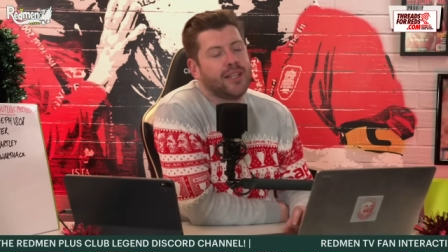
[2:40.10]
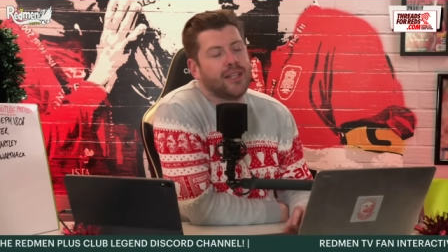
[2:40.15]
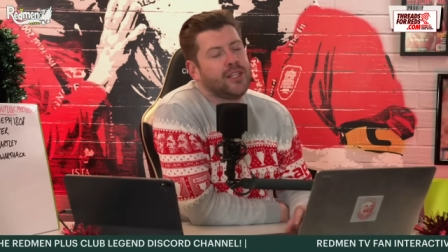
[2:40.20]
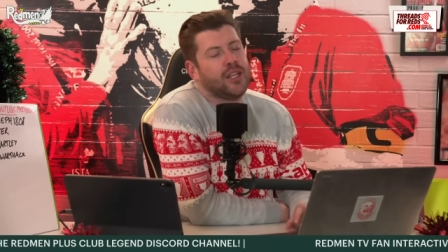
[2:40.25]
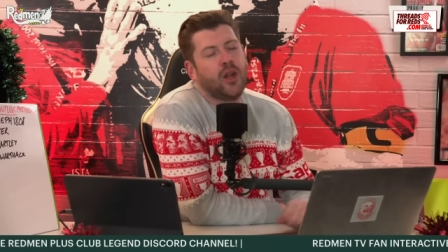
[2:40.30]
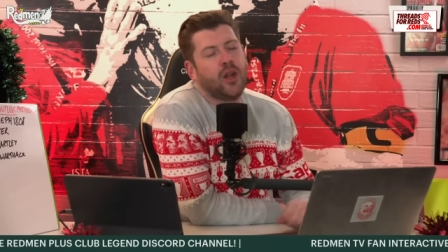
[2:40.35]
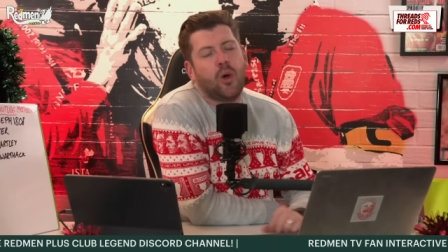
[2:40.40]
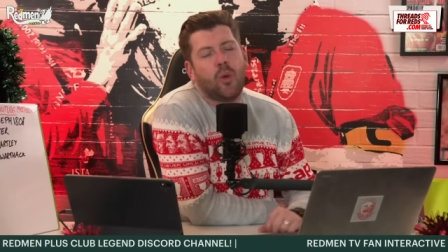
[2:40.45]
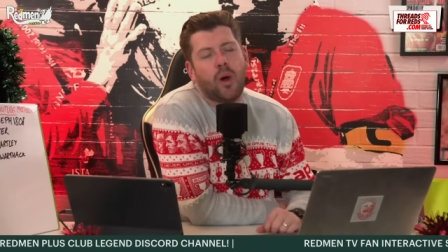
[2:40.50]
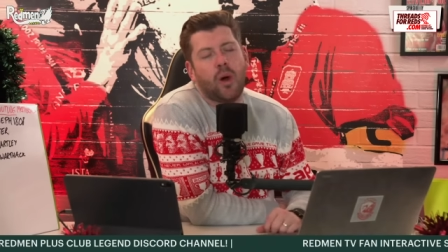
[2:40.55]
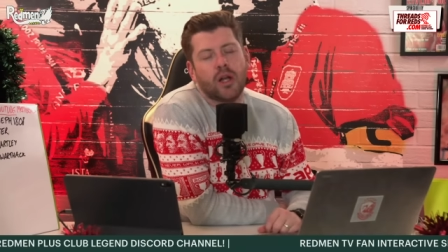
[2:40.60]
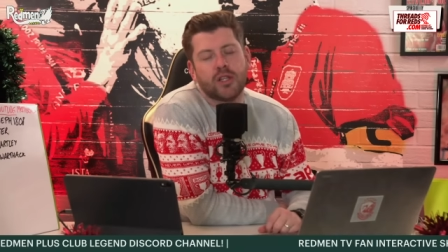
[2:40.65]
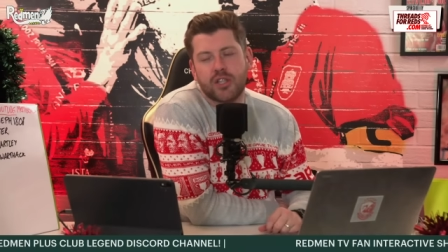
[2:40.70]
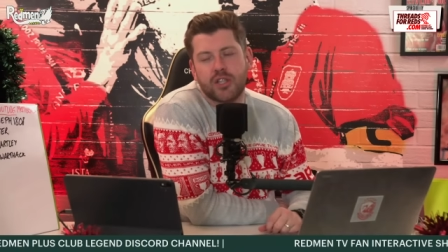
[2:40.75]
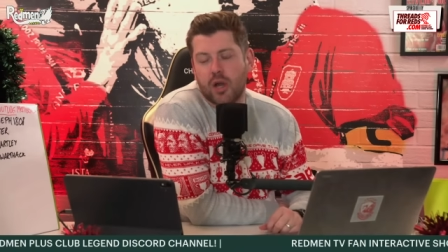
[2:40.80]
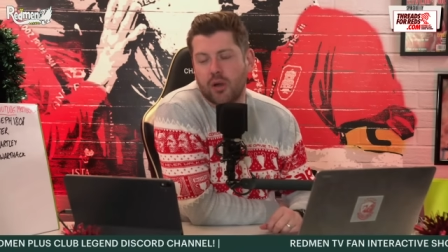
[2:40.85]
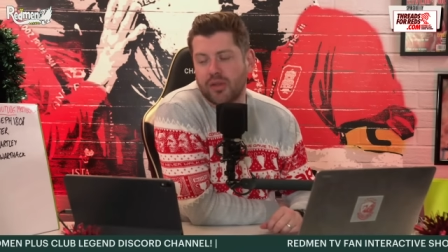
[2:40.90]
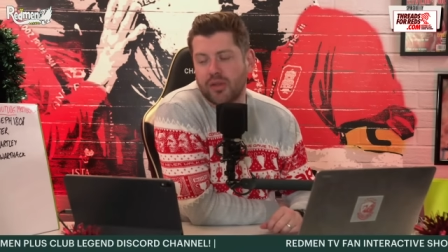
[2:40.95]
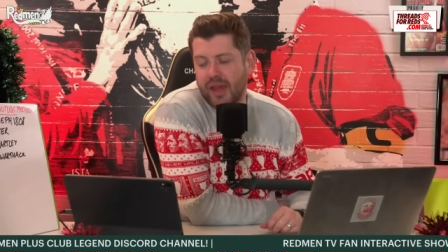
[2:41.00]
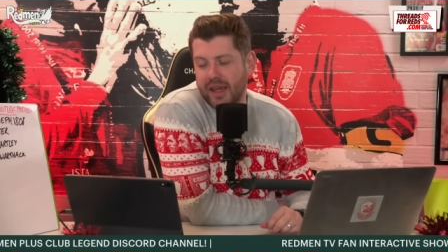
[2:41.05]
You know what,
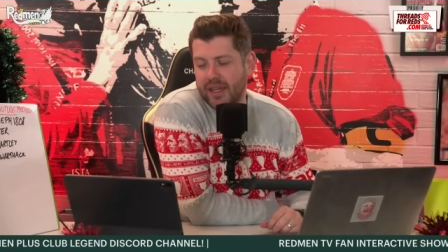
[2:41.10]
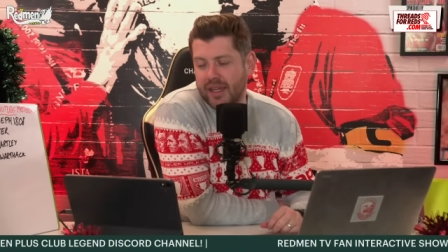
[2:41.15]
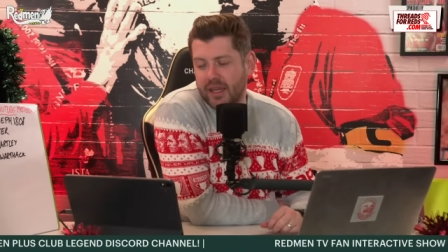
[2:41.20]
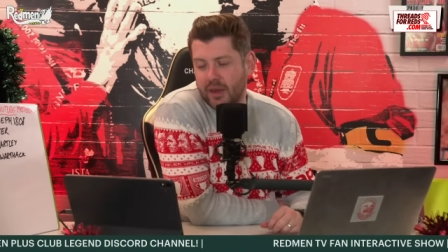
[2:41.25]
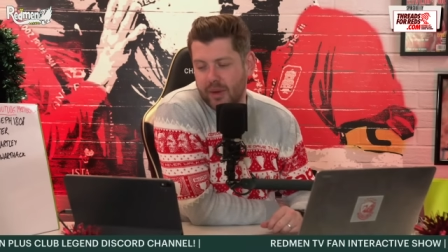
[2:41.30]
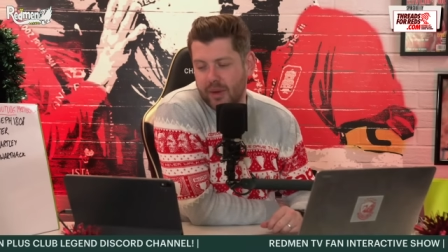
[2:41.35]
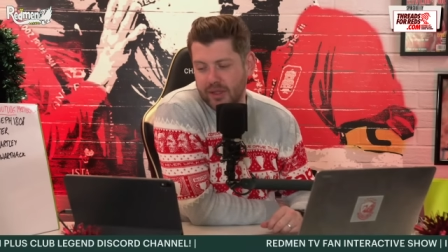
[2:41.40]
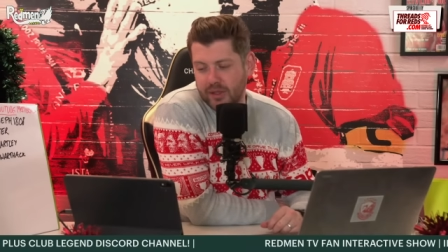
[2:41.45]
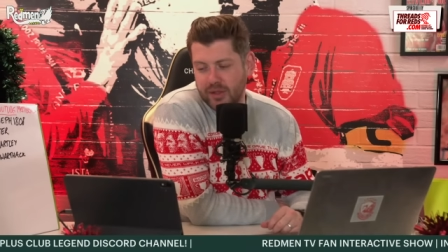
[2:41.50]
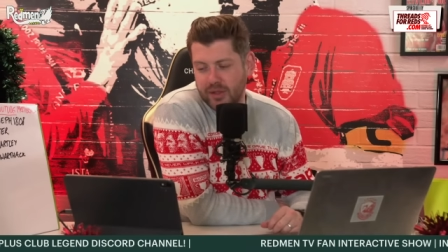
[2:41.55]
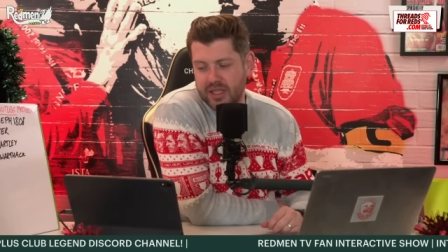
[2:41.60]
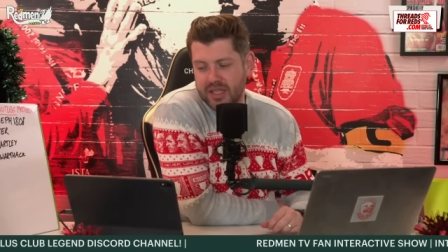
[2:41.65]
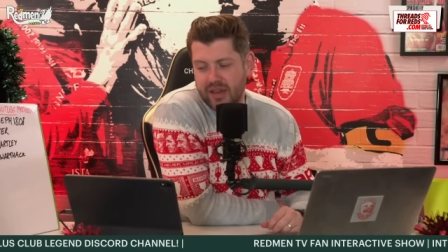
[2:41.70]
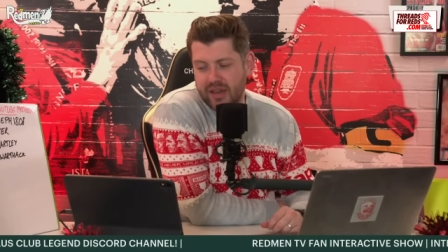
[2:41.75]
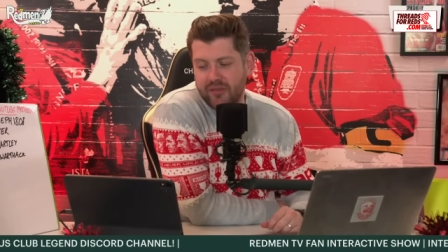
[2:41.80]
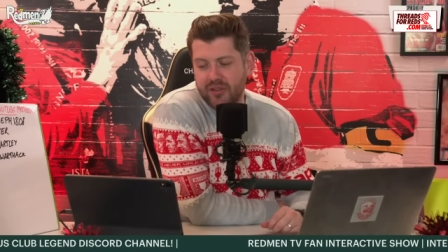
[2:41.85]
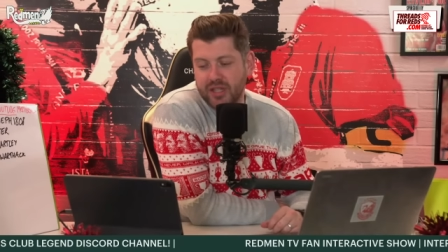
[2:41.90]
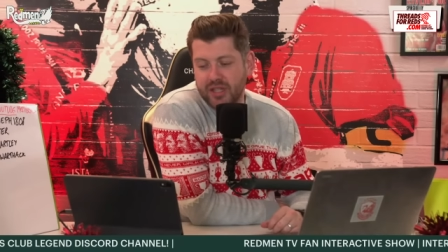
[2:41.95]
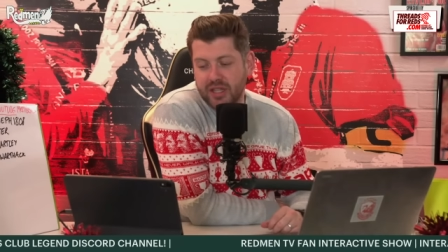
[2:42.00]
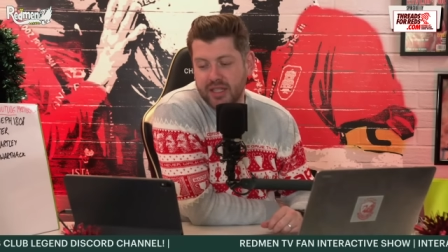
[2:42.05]
Joe? Thank you. I do this
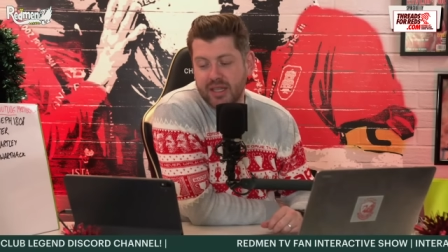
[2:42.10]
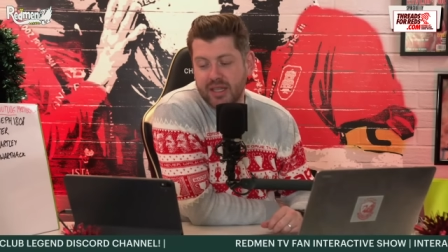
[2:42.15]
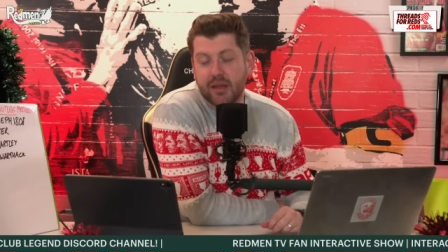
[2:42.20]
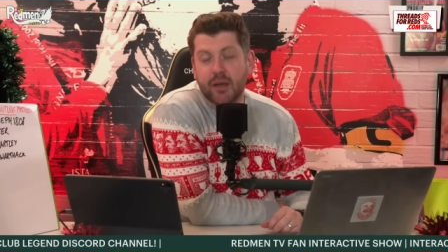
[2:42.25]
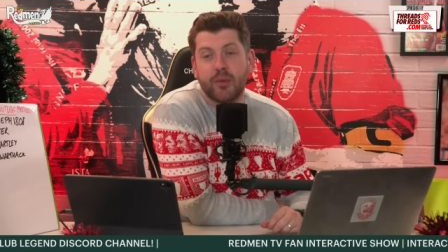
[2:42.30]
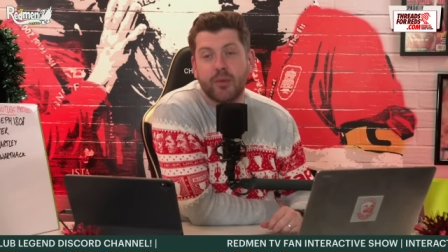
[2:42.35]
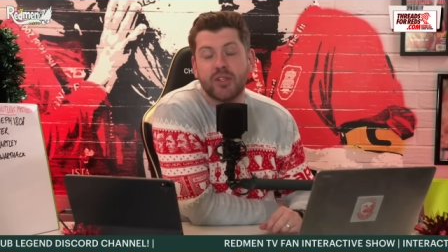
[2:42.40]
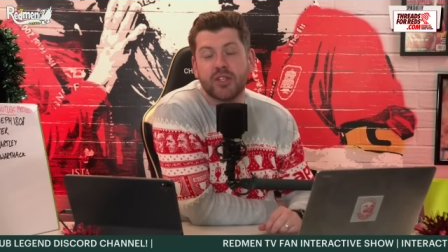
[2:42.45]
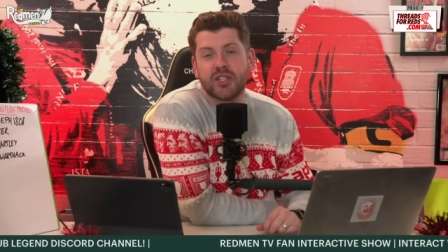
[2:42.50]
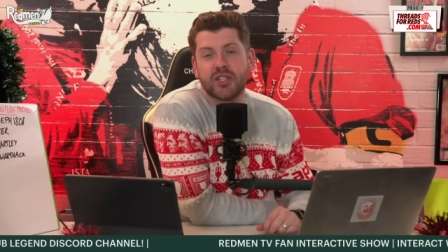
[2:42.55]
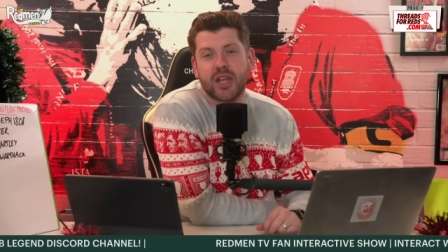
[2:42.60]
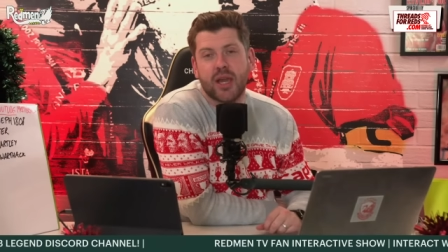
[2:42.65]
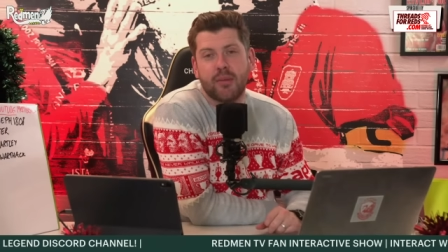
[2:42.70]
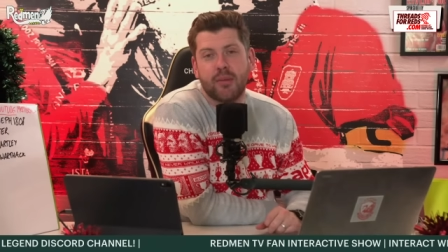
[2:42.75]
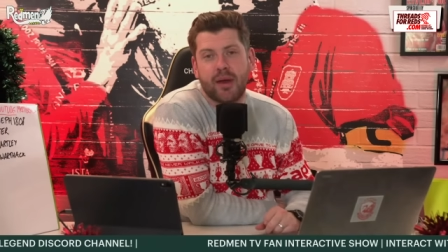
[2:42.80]
every single time. Can we just say,